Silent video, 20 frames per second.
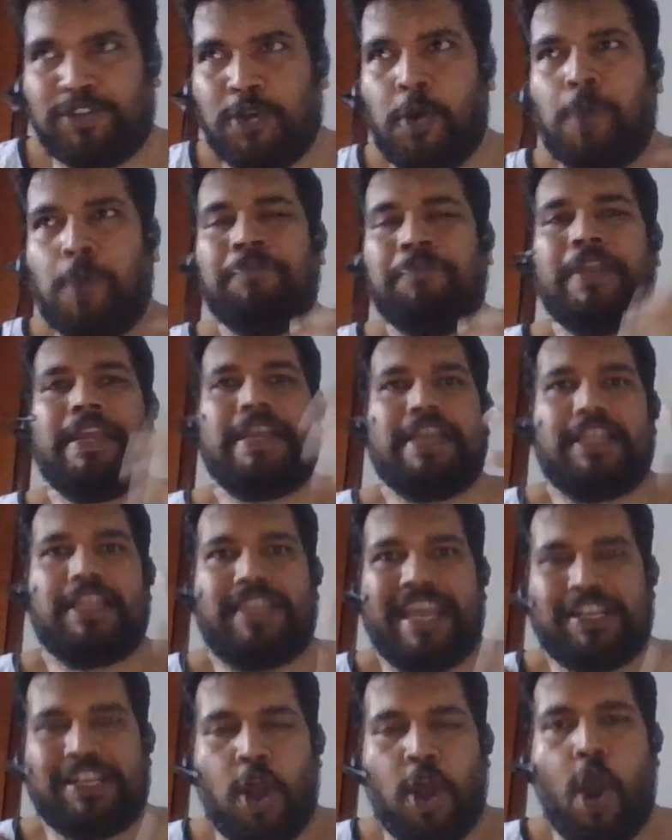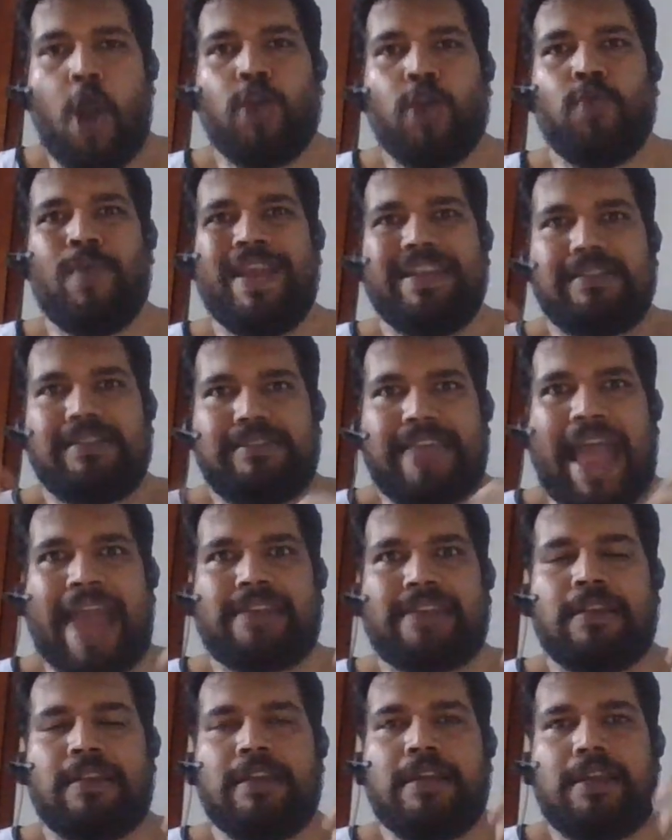So there's always
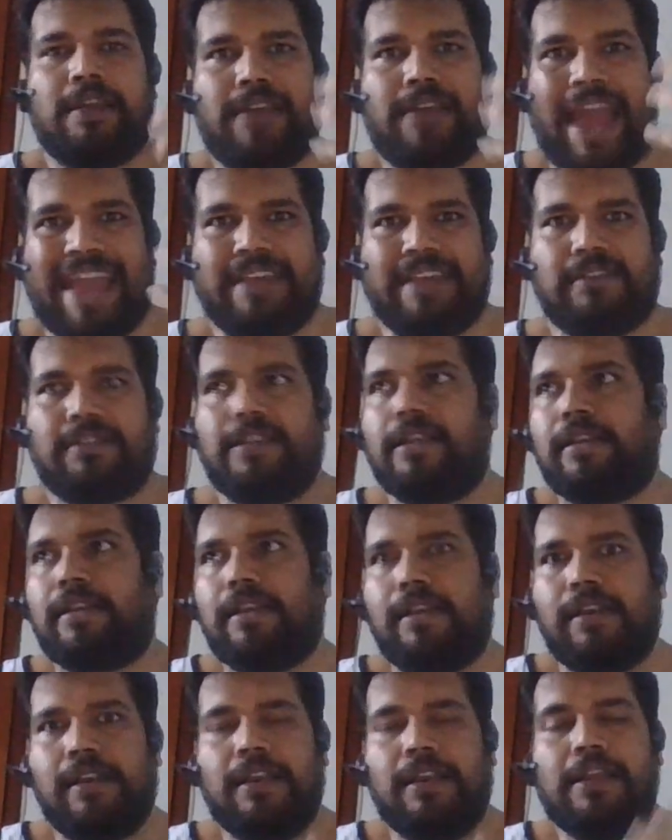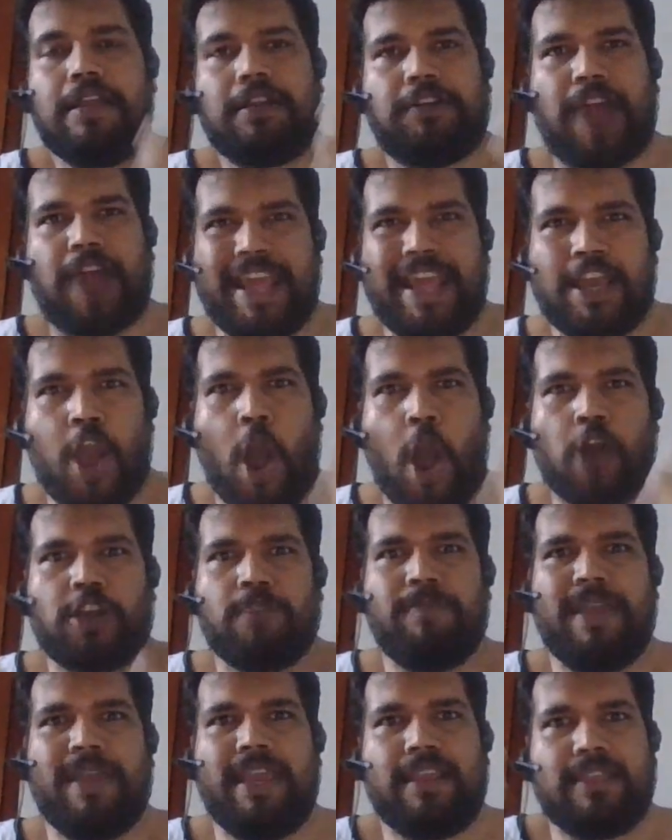that nice little
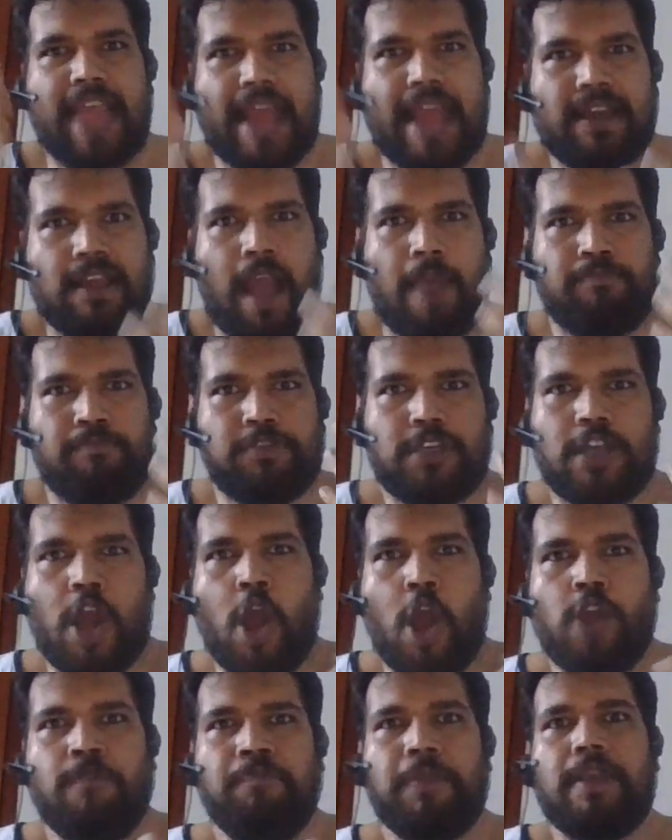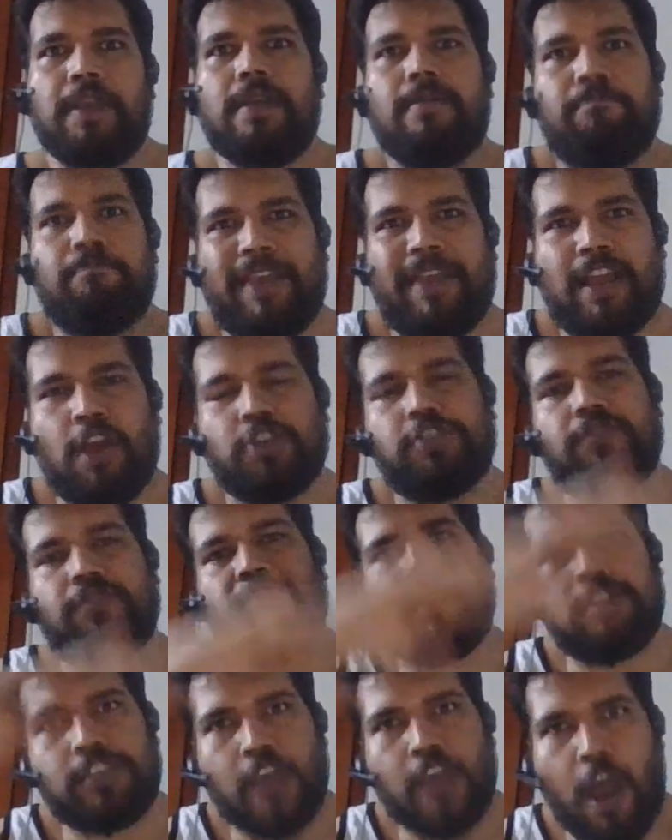dichotomy that comes along because of
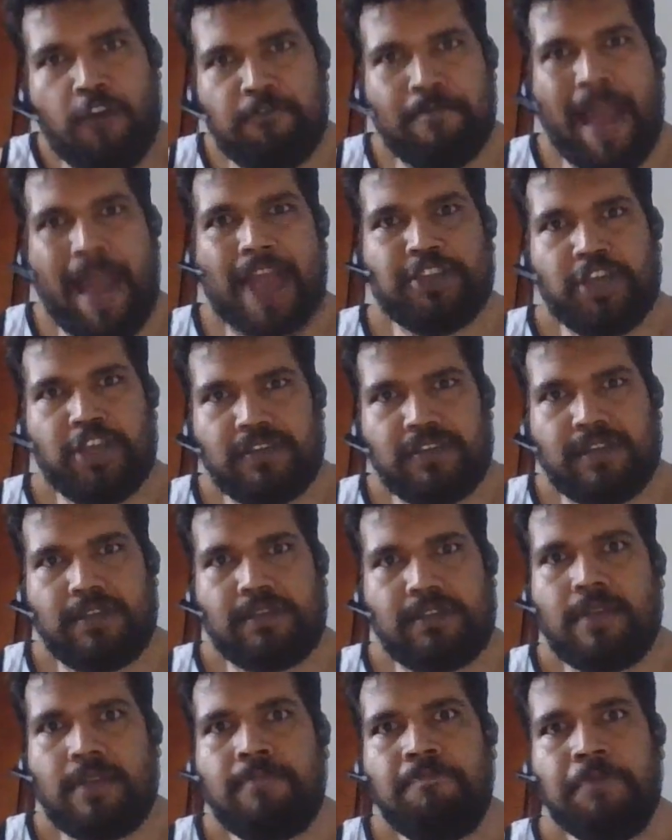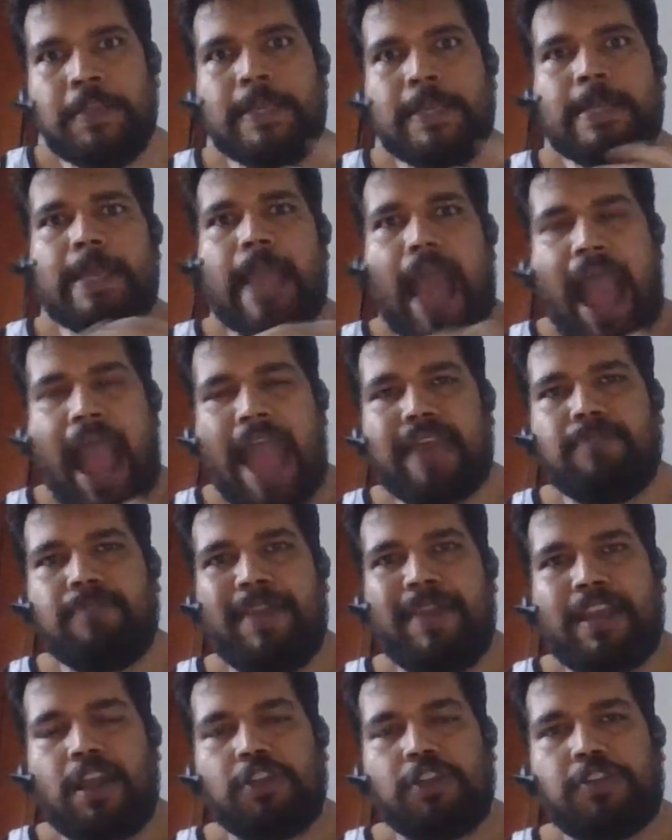the soft magic system and
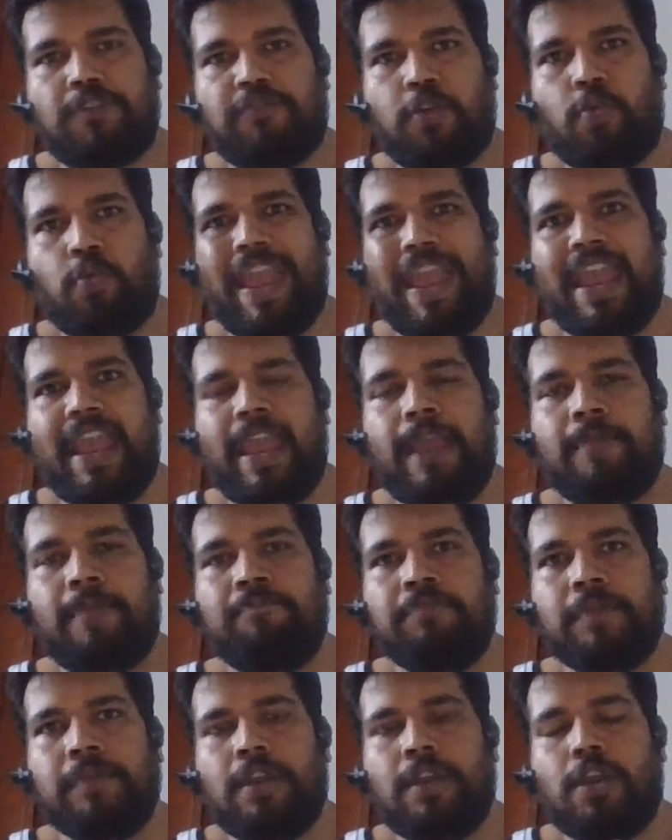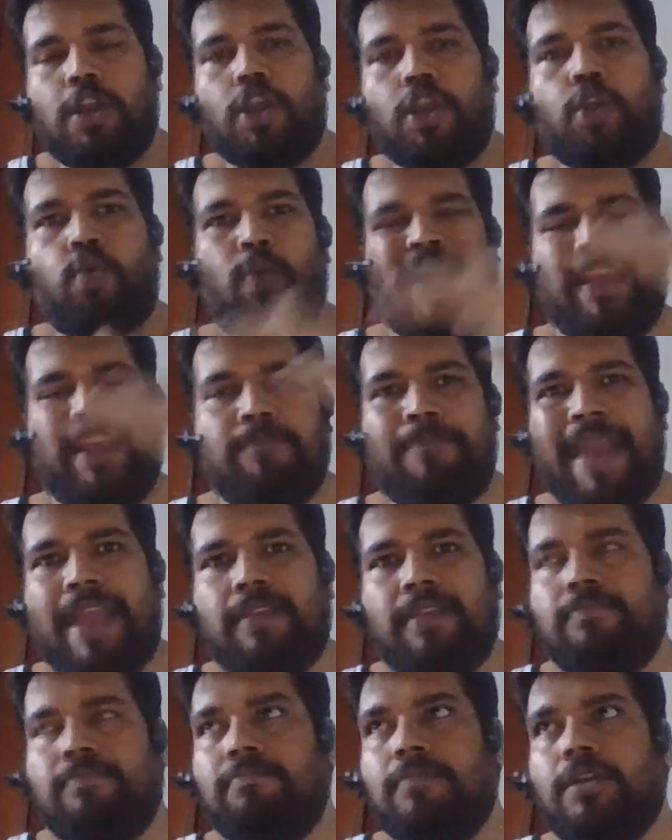because of the way Quick
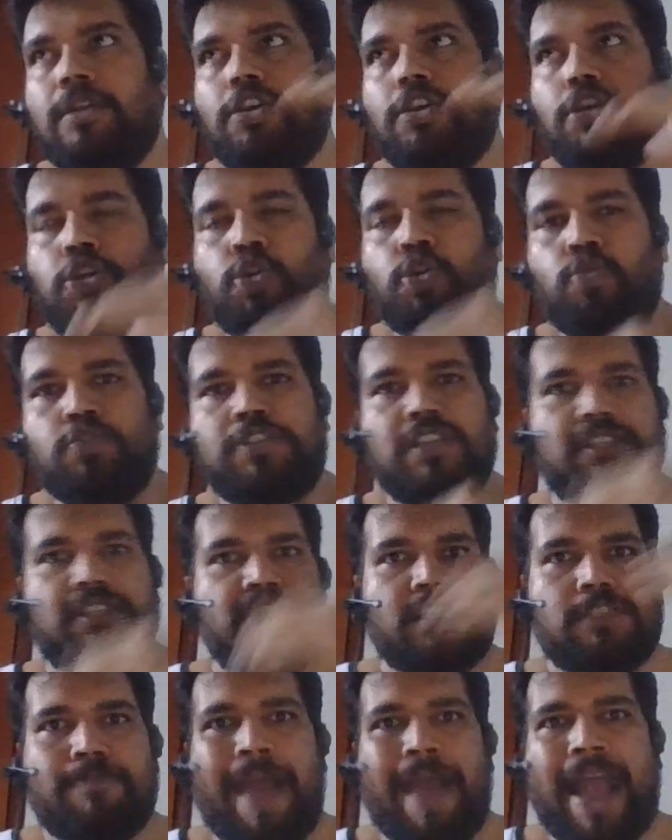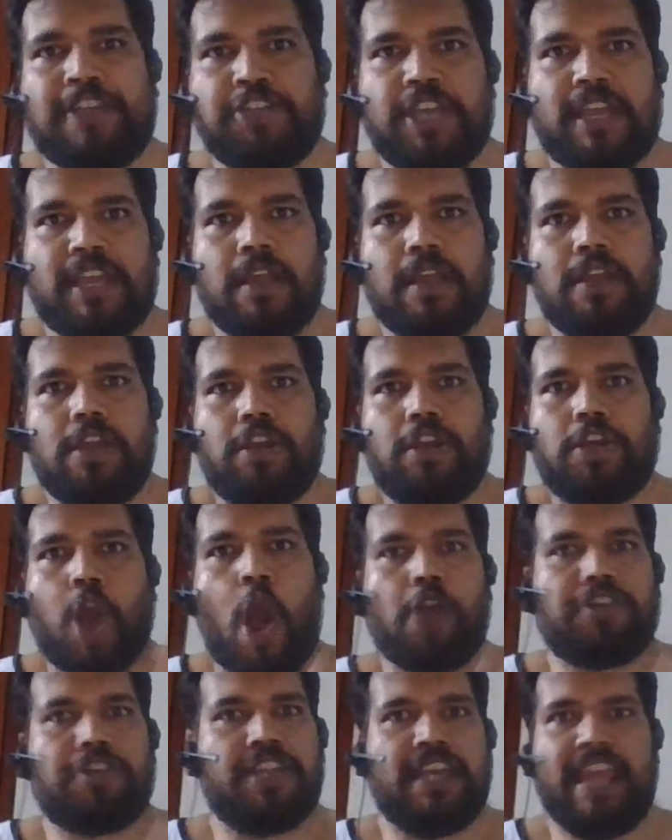Ben uses his magic
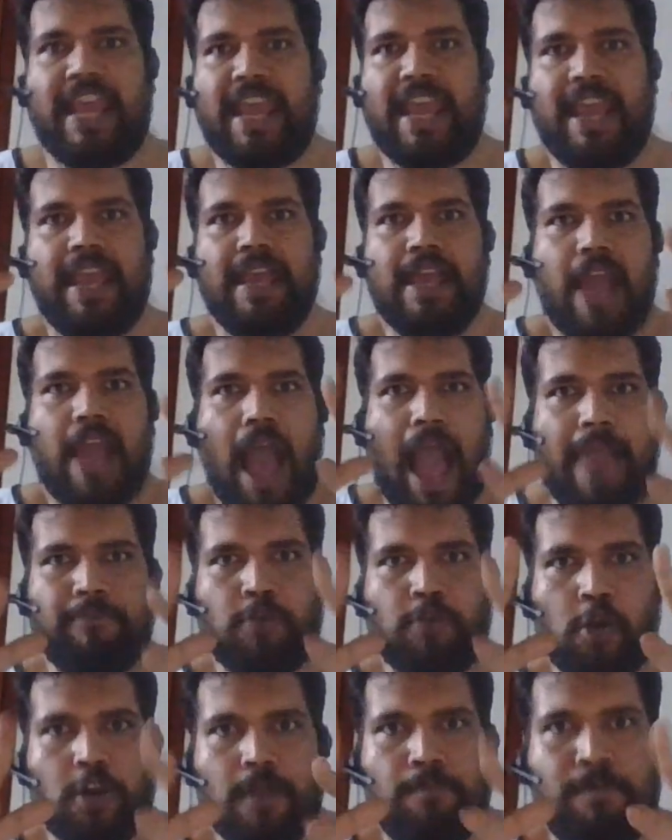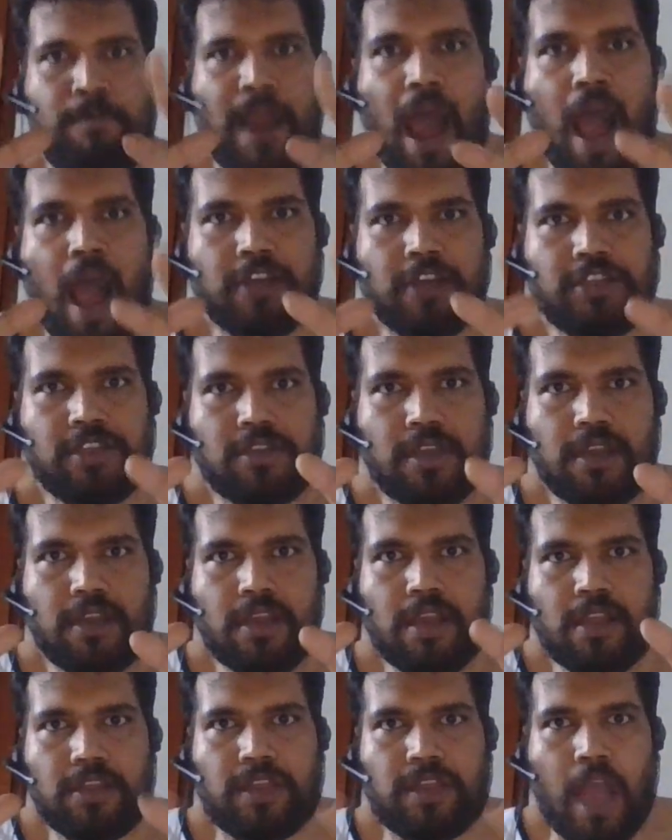not in a I'm going to blast
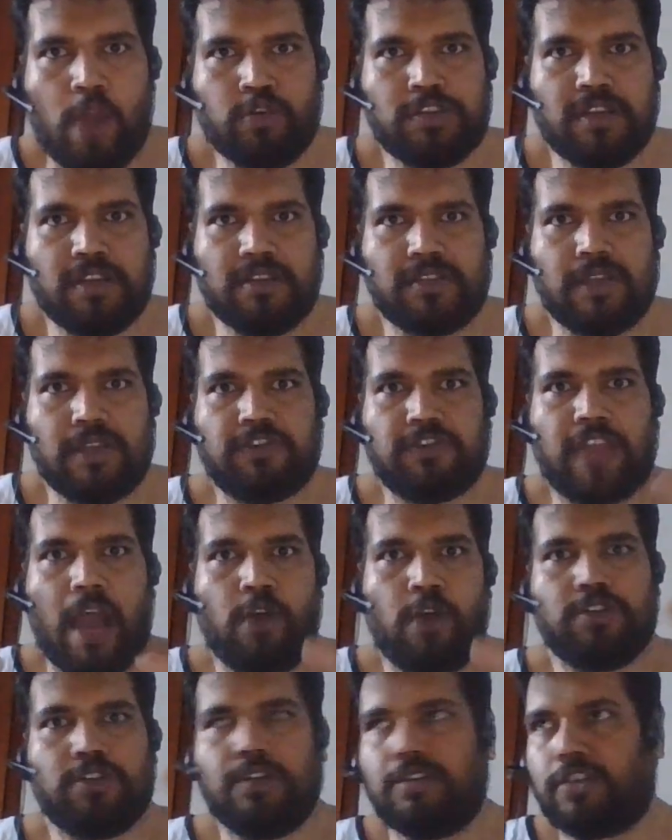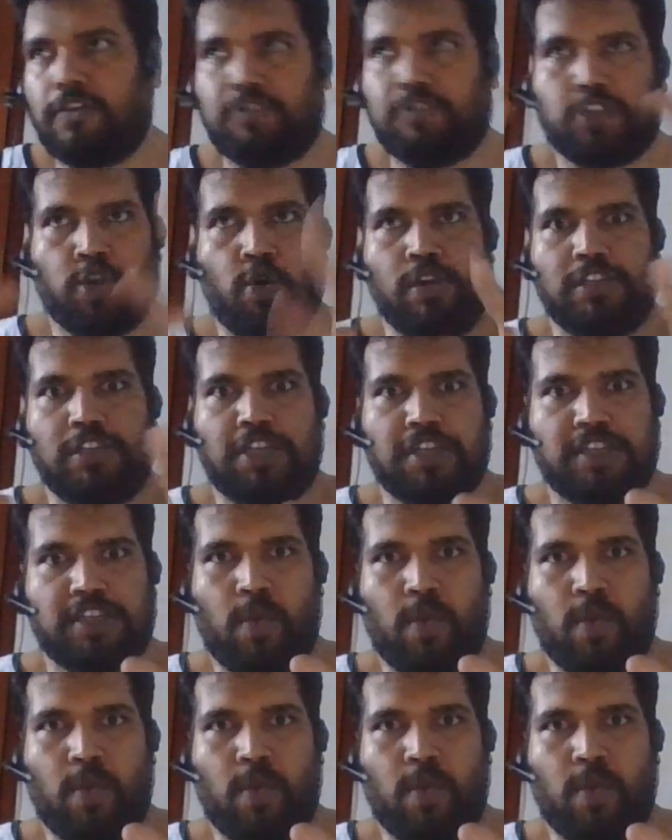thousands of thousands of soldiers